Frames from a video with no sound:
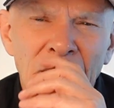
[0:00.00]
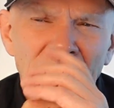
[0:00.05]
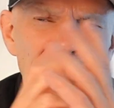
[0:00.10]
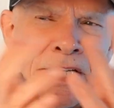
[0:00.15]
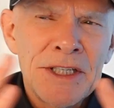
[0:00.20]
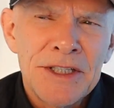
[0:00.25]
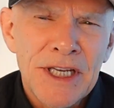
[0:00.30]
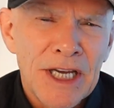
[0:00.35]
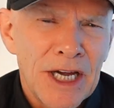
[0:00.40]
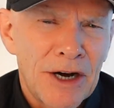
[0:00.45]

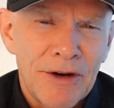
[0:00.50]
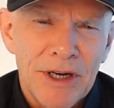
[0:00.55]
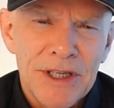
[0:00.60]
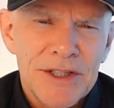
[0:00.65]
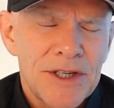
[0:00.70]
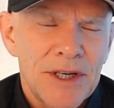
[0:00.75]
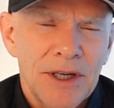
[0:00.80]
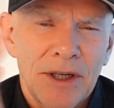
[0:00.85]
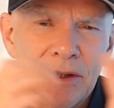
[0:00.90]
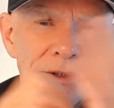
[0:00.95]
in
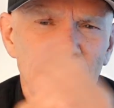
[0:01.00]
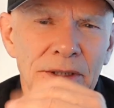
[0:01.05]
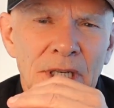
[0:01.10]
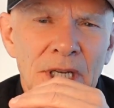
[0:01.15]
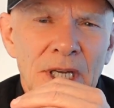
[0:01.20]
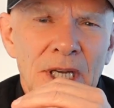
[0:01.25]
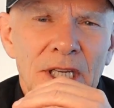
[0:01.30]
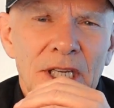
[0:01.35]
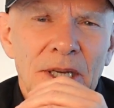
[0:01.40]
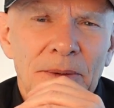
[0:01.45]
DRS toe,
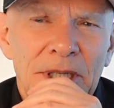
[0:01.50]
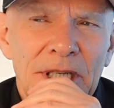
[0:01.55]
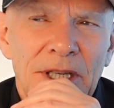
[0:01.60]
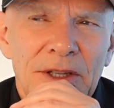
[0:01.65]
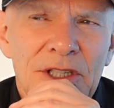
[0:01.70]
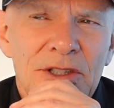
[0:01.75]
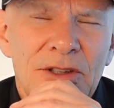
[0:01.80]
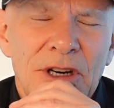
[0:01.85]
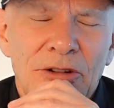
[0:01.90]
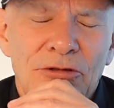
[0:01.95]
coming
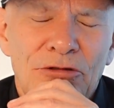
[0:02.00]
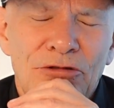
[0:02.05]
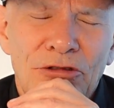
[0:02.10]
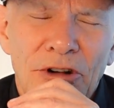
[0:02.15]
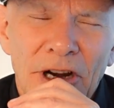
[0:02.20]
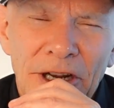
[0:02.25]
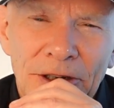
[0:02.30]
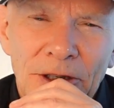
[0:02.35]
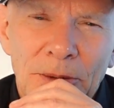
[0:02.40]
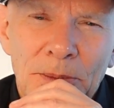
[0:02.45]
down the straight
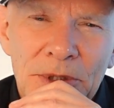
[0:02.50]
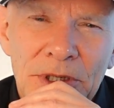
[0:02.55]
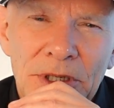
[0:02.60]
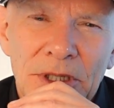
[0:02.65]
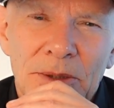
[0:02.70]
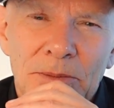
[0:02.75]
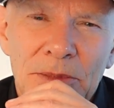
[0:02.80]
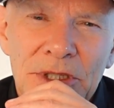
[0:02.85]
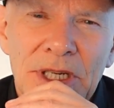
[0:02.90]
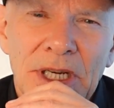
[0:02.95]
right
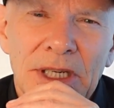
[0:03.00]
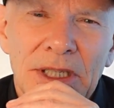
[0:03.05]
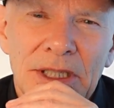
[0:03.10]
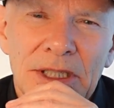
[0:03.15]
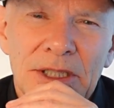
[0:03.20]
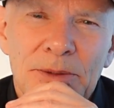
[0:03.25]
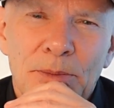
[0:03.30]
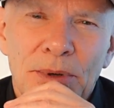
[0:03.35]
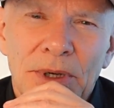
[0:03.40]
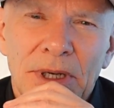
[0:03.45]
opposite the
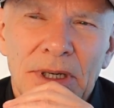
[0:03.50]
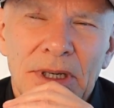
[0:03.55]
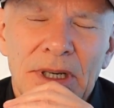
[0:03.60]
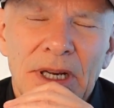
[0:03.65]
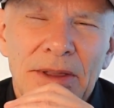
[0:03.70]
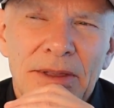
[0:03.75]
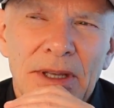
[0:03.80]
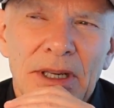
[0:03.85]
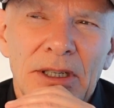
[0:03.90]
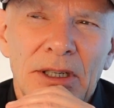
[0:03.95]
Mercedes pit. And
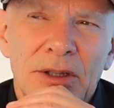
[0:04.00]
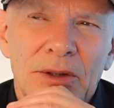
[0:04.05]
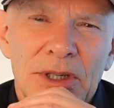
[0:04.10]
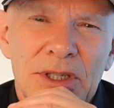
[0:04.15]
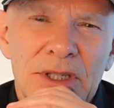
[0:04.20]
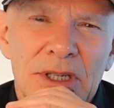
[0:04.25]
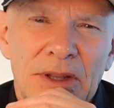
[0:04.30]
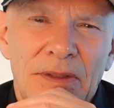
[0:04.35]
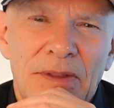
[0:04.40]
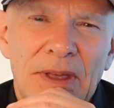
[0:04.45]
I think
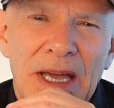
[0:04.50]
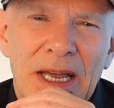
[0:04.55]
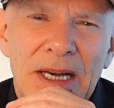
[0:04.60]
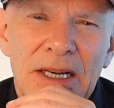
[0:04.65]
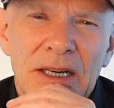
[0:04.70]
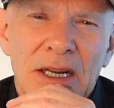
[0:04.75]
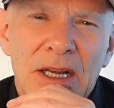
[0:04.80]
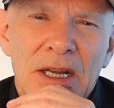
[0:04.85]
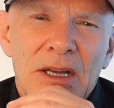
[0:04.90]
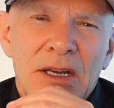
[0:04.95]
Lewis did
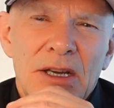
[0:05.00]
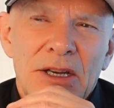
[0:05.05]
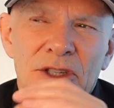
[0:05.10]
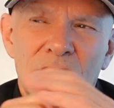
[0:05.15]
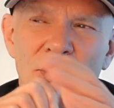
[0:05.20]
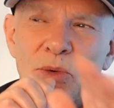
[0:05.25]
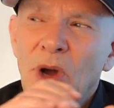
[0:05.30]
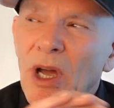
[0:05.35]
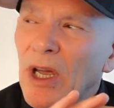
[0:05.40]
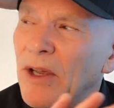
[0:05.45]
that as
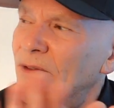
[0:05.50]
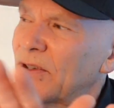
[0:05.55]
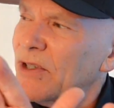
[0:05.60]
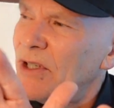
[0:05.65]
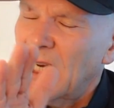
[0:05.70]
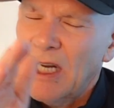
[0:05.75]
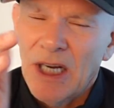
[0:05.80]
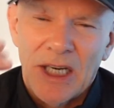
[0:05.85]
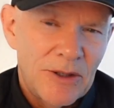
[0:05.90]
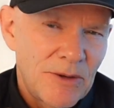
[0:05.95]
a way of
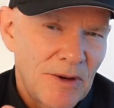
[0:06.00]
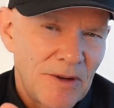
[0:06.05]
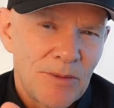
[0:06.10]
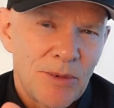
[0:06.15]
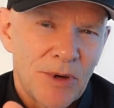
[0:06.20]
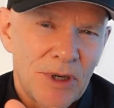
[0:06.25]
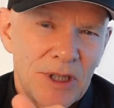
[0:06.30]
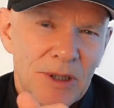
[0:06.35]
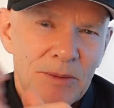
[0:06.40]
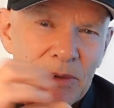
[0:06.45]
saying to
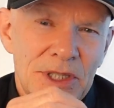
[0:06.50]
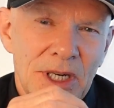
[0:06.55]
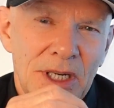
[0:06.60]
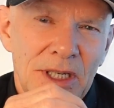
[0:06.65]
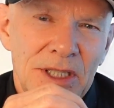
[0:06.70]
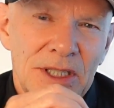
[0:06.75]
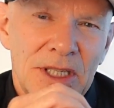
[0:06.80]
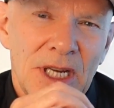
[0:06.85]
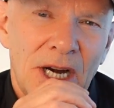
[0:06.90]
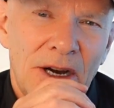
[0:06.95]
everybody in the
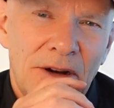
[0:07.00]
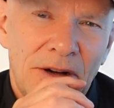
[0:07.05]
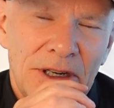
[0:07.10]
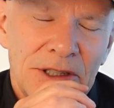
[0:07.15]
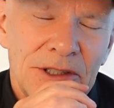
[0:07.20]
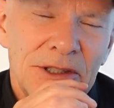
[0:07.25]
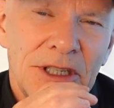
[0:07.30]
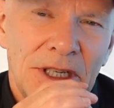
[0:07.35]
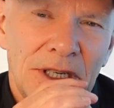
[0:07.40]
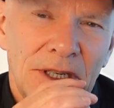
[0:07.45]
Mercedes
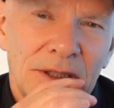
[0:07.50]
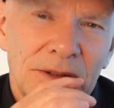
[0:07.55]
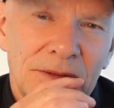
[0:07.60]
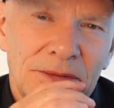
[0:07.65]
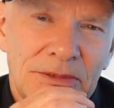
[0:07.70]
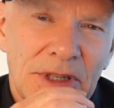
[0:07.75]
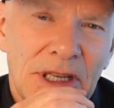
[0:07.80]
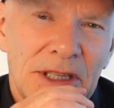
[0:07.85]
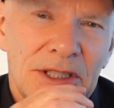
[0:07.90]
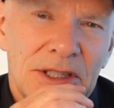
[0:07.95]
garage, you know,
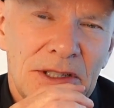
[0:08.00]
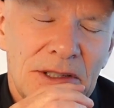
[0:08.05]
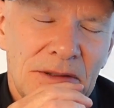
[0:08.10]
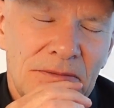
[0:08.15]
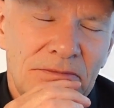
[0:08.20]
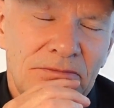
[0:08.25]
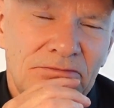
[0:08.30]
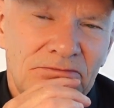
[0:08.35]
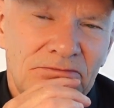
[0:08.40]
that's,